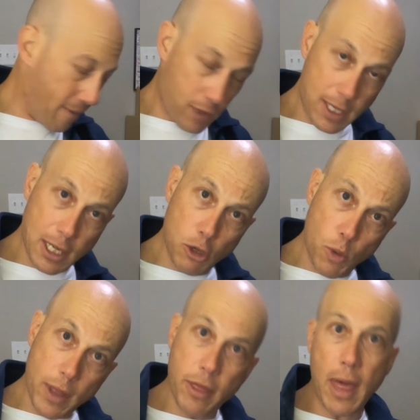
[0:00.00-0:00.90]
have to deal
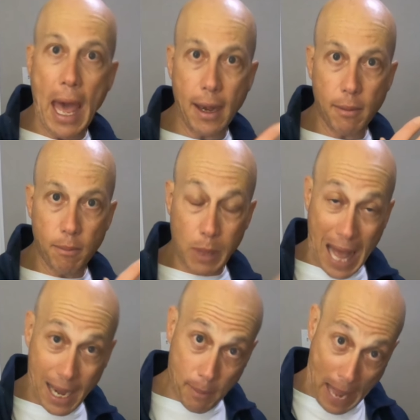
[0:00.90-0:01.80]
with that
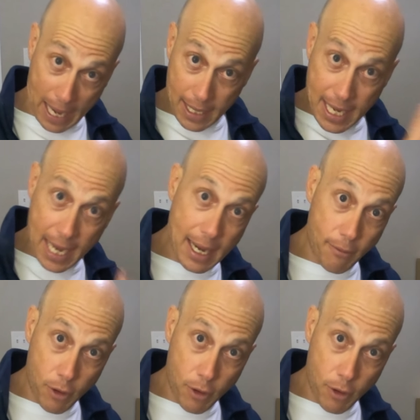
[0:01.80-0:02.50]
black pack and taking